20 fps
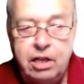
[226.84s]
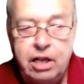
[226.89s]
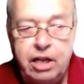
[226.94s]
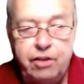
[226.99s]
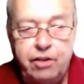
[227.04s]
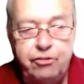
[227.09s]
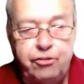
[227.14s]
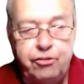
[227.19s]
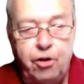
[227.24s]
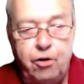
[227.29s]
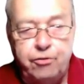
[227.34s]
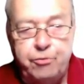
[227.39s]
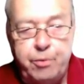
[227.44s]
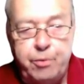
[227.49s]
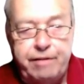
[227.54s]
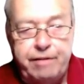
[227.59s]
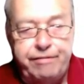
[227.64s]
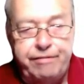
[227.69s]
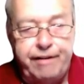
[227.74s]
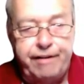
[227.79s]

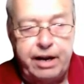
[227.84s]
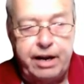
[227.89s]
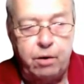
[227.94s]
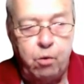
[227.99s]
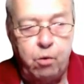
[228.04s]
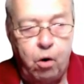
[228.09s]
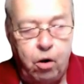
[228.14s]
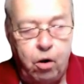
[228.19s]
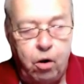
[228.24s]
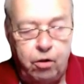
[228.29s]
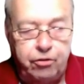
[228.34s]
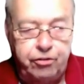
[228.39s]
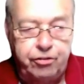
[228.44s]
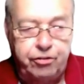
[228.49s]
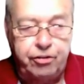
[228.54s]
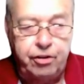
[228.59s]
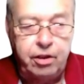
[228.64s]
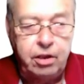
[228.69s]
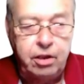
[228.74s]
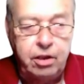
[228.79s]
Software
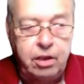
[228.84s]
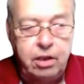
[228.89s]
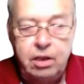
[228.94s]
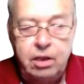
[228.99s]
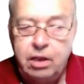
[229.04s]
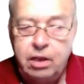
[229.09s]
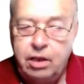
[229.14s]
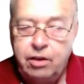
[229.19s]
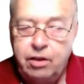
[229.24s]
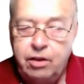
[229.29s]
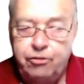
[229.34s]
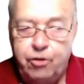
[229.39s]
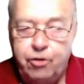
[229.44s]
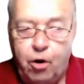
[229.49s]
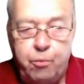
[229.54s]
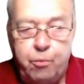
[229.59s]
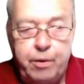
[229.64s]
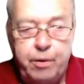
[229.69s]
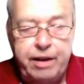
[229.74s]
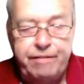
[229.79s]
firewalls.
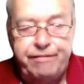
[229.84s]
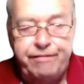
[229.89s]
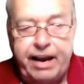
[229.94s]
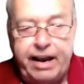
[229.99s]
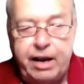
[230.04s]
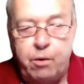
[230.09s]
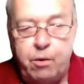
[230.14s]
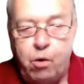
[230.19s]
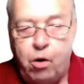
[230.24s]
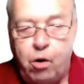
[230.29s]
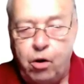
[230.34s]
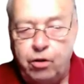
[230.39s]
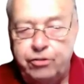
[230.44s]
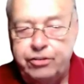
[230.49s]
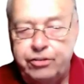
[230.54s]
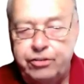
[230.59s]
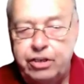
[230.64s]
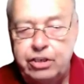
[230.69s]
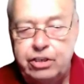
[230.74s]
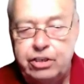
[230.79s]
Software
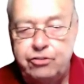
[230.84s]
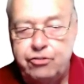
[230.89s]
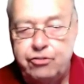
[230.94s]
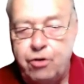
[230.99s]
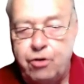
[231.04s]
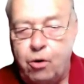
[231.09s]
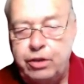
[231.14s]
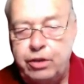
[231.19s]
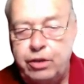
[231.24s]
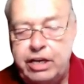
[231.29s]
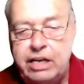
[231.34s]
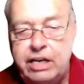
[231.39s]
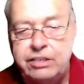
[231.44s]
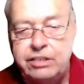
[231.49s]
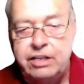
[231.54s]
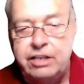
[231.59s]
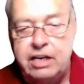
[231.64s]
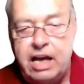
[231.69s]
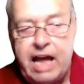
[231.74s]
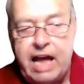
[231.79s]
firewalls can control the
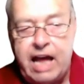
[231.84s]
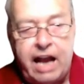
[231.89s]
internet